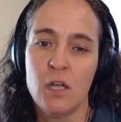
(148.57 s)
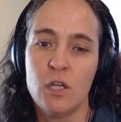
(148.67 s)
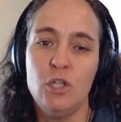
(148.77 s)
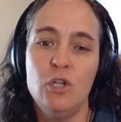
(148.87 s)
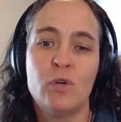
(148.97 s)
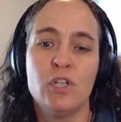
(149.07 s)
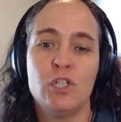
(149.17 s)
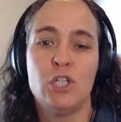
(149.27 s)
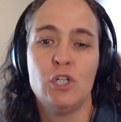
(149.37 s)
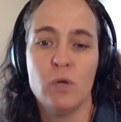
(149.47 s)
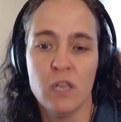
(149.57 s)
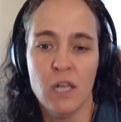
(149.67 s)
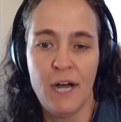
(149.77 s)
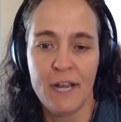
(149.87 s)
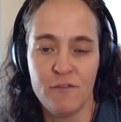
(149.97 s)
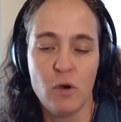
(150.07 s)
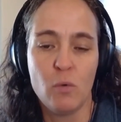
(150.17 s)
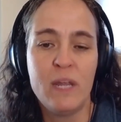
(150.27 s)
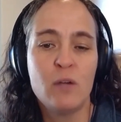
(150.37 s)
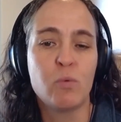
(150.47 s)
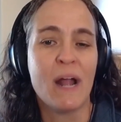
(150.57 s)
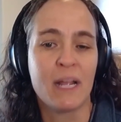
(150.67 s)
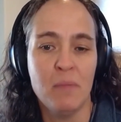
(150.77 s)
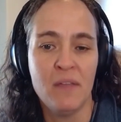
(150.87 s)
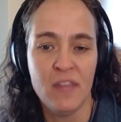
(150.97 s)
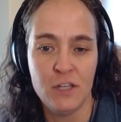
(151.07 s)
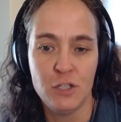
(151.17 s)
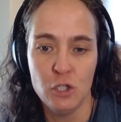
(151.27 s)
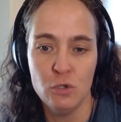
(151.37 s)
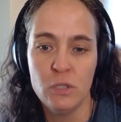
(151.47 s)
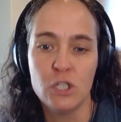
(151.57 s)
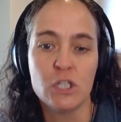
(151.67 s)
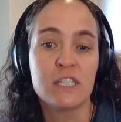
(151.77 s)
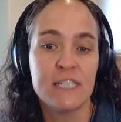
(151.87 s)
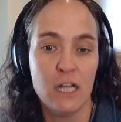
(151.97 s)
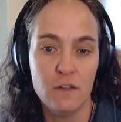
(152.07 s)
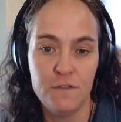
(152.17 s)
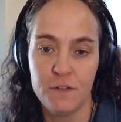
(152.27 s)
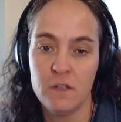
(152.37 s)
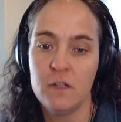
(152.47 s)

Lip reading: you can do a lot of what we recommend they do yourself.